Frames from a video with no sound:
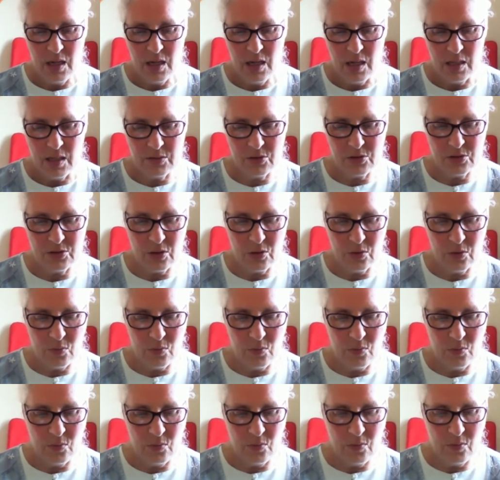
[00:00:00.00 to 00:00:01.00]
And
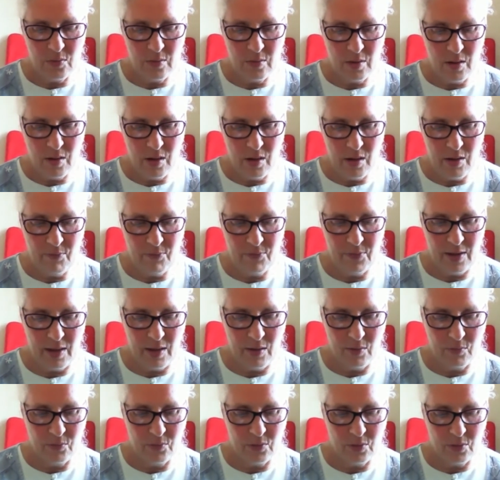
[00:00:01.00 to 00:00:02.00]
so I
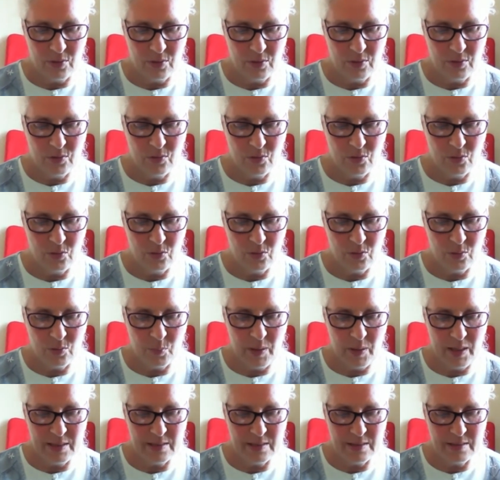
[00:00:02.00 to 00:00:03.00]
found that, you know, the
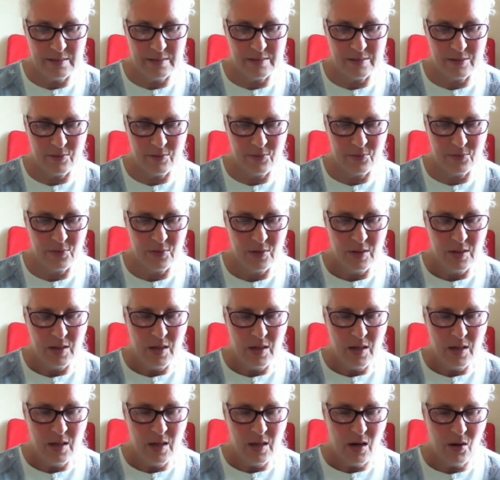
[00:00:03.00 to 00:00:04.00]
pennies have
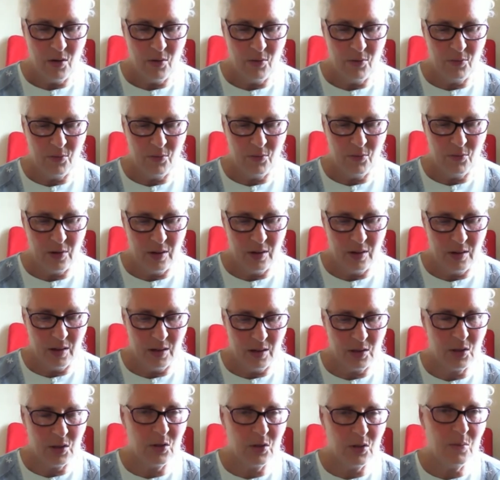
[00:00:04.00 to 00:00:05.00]

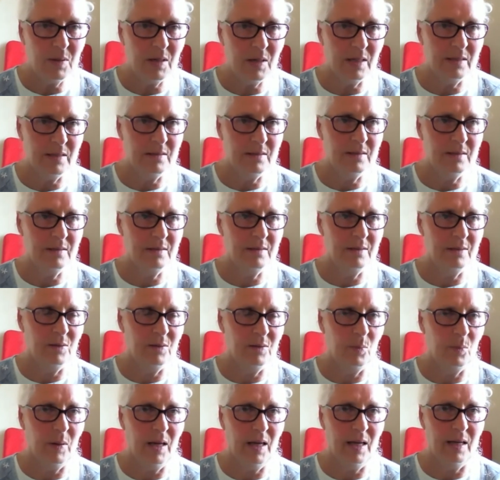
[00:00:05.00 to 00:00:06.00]
accumulated in the
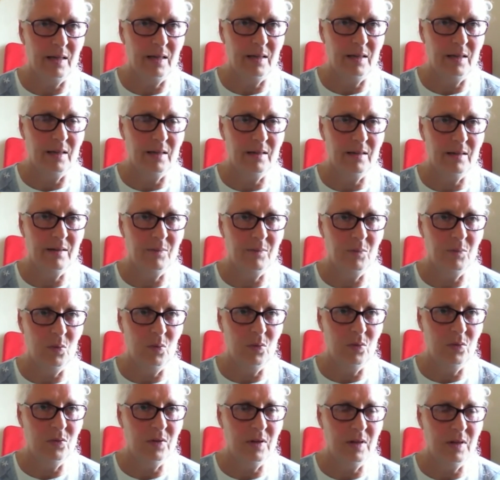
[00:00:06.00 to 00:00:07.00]
bank
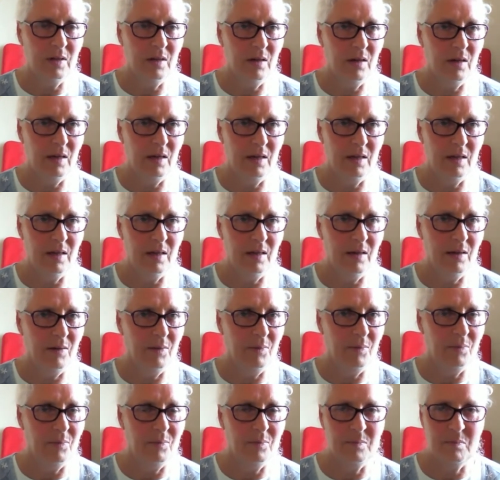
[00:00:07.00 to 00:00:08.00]
more than I
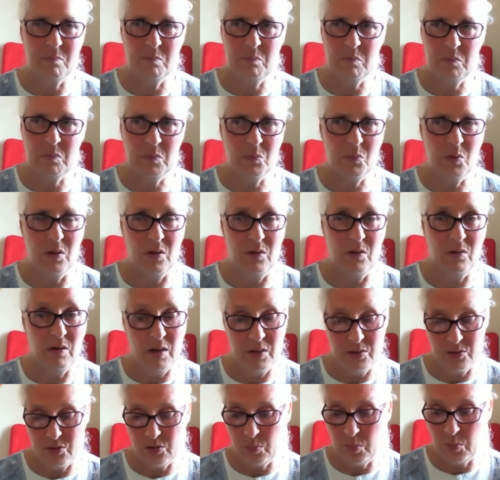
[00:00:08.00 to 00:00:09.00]

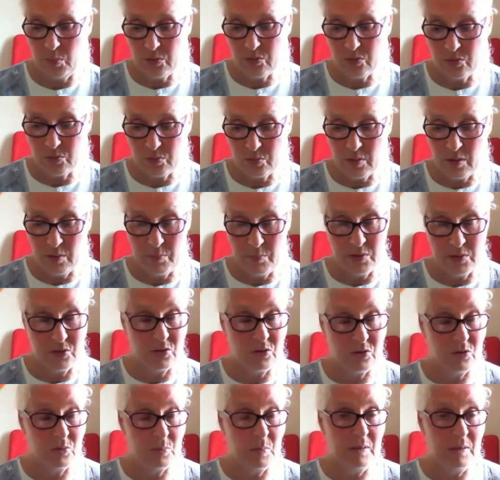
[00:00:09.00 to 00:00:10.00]
suppose I must
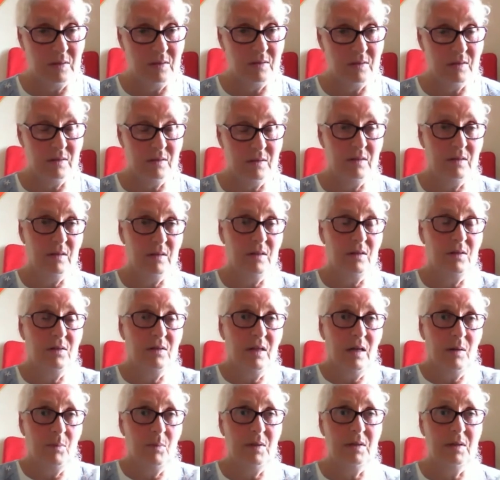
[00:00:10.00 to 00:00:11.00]
have spent
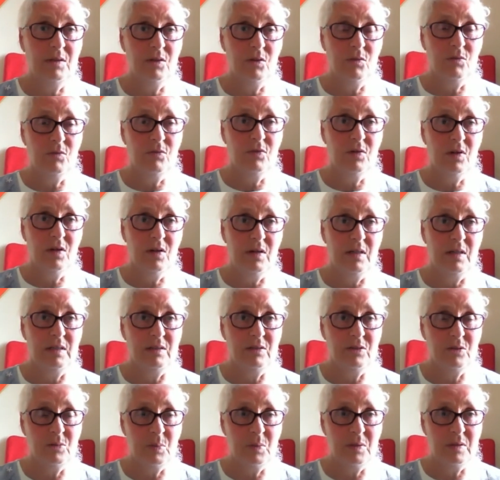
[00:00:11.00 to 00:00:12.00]
that money on
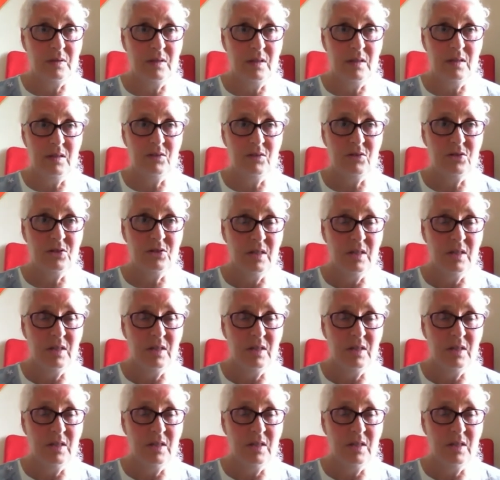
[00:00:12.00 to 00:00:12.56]
flights, but it